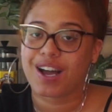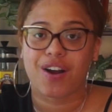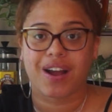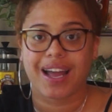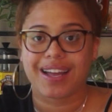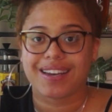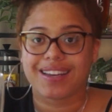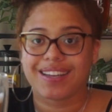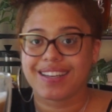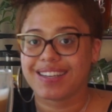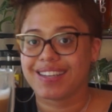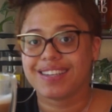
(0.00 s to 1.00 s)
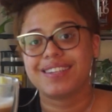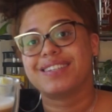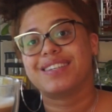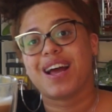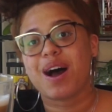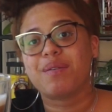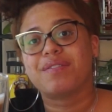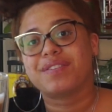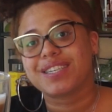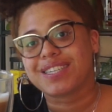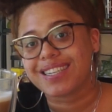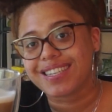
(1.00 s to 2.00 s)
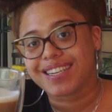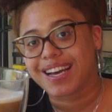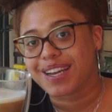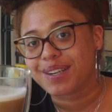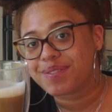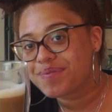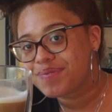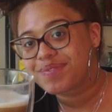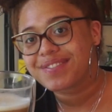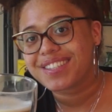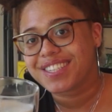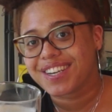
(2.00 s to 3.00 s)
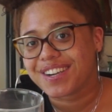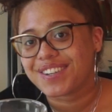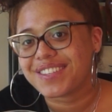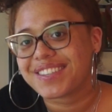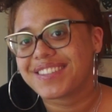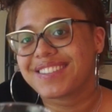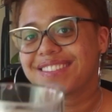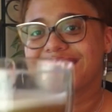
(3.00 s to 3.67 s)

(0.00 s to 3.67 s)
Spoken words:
All right, now I'm officially done. Cheers.